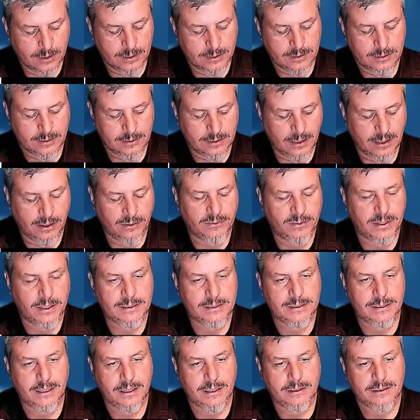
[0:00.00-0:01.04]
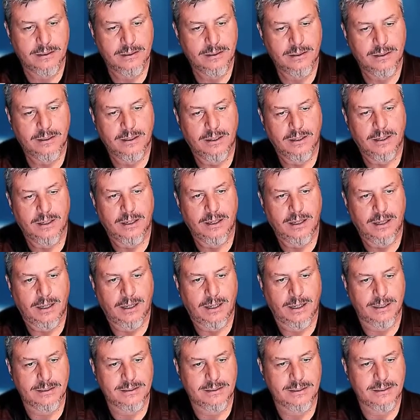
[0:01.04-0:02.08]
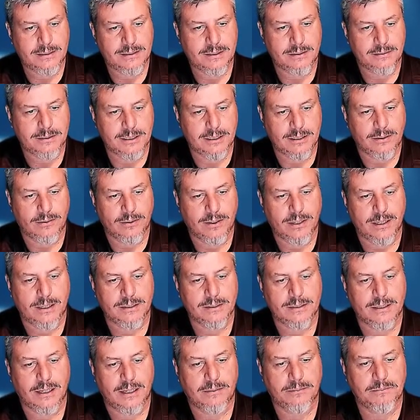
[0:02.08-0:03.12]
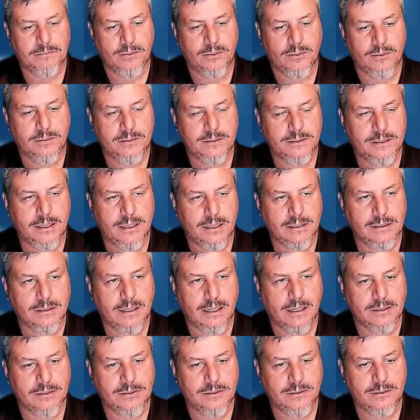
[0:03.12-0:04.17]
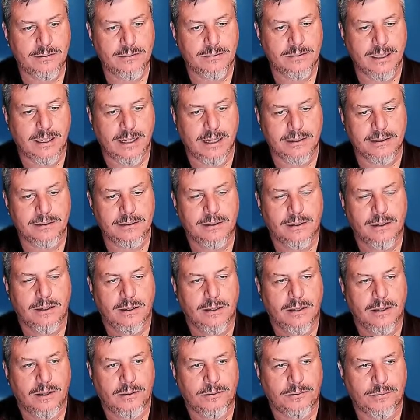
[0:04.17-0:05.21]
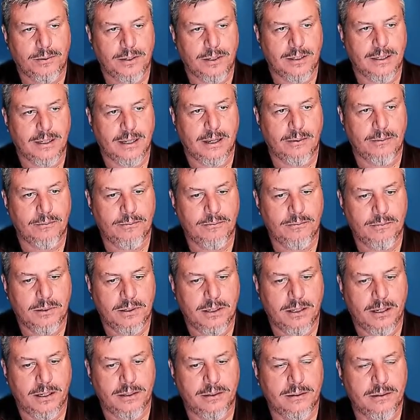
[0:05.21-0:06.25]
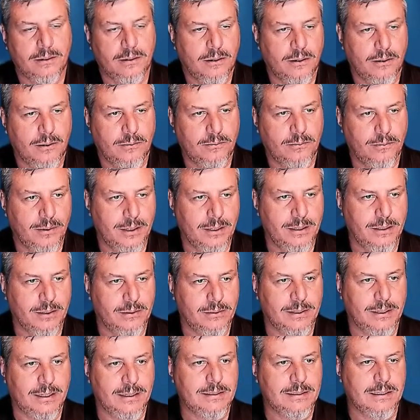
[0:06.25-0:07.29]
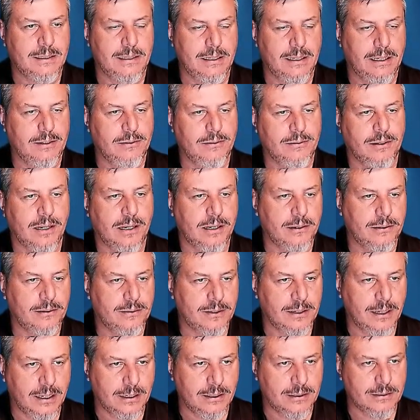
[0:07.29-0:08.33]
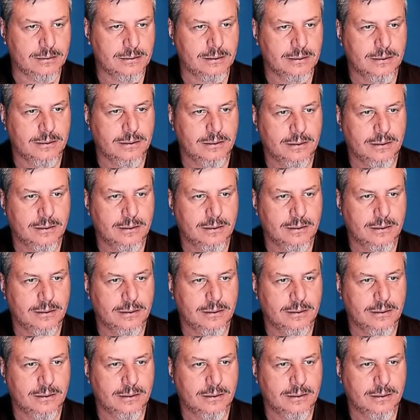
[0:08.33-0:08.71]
So now if I said, hey, I see something going on 10.2.3.1, we know that's an Internet of Things.